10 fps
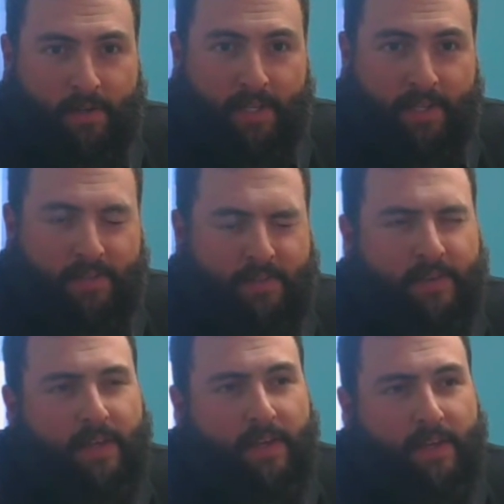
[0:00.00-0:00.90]
our needs,
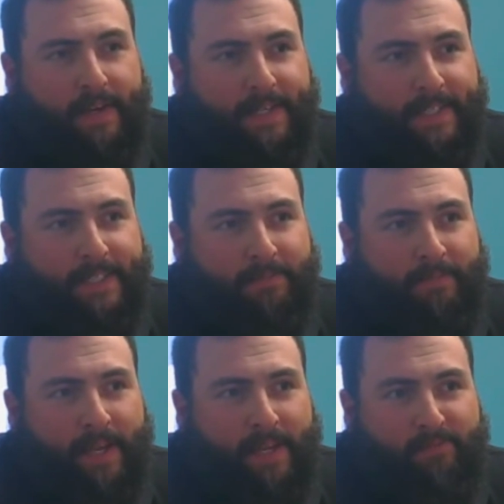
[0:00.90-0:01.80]

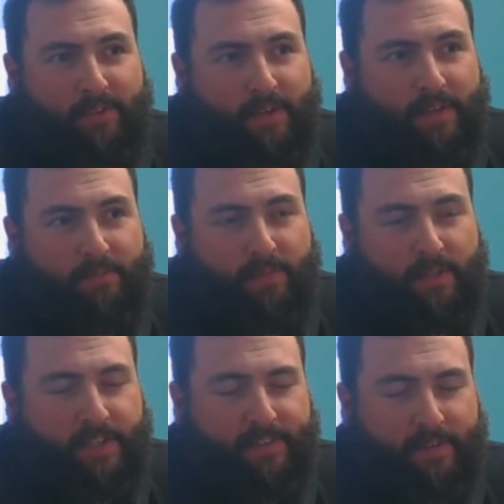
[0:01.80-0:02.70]
and you could
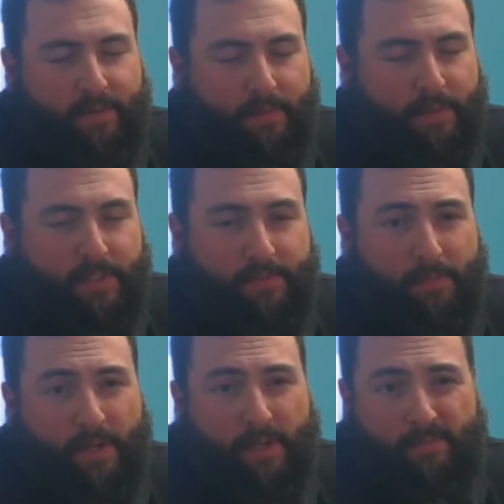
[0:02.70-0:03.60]
adjust it with the push of
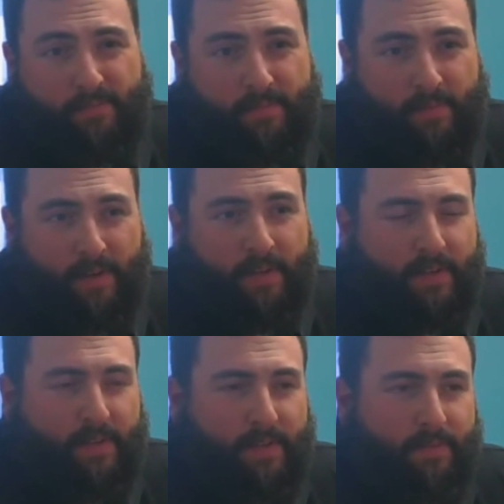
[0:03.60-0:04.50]
a button, right?
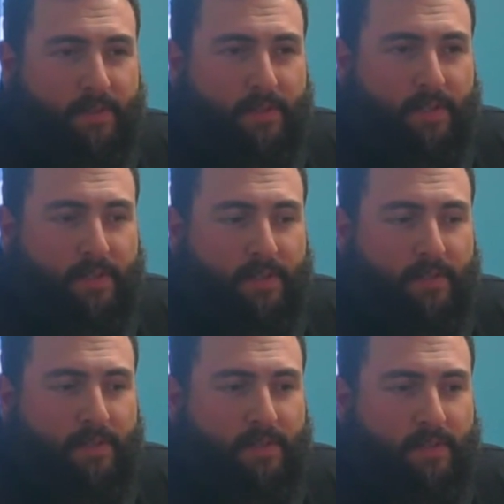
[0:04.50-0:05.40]

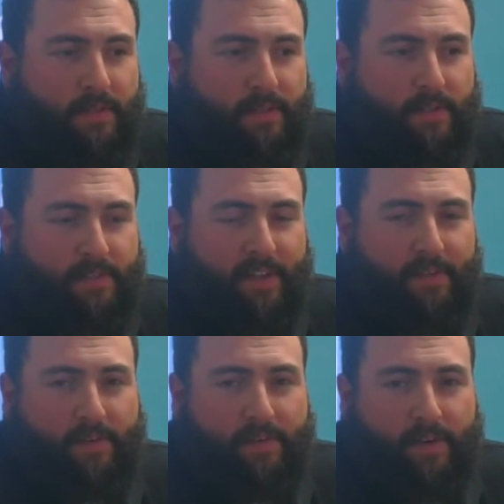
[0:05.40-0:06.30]
You could
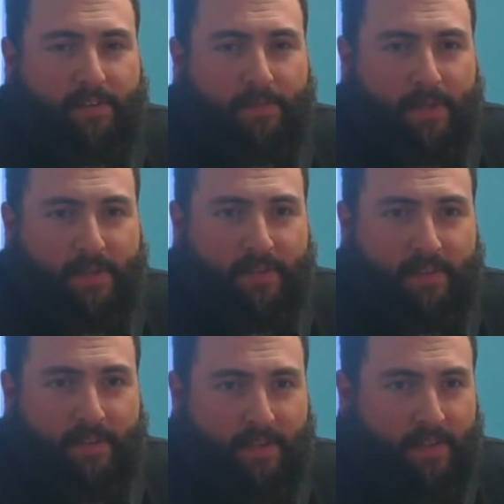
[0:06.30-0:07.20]
save your
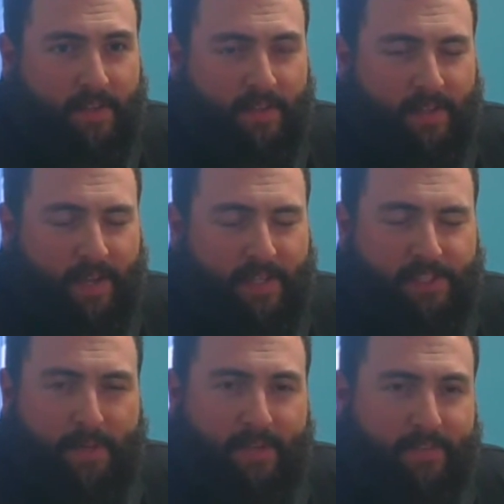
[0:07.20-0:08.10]
recipes in the
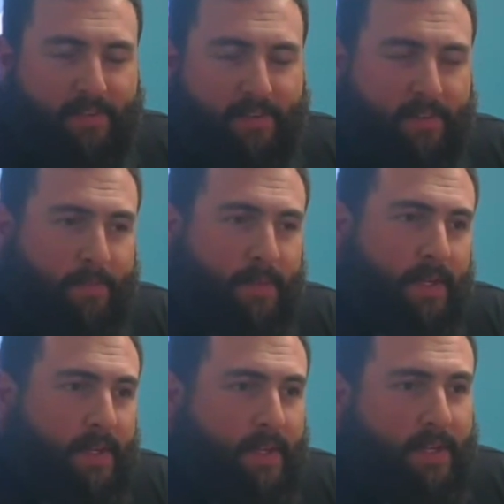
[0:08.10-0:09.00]
HMI system.
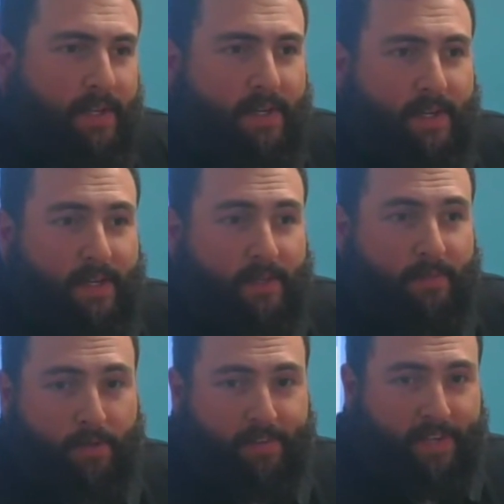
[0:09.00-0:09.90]

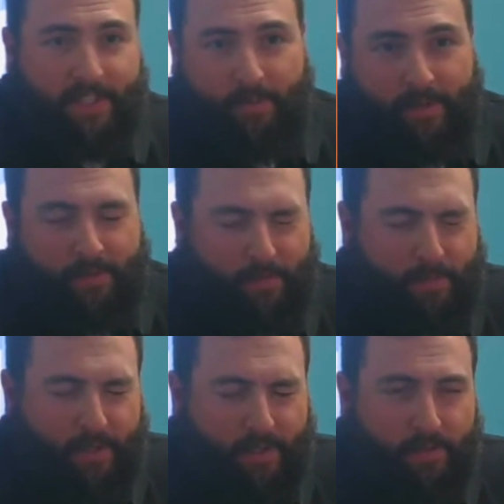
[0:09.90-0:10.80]
Bruce actually went over
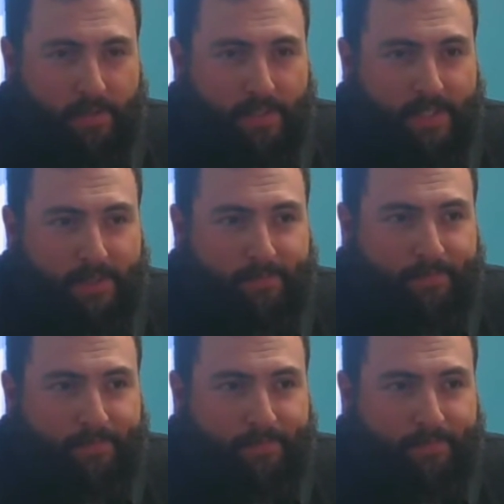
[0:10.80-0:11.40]
a pretty cool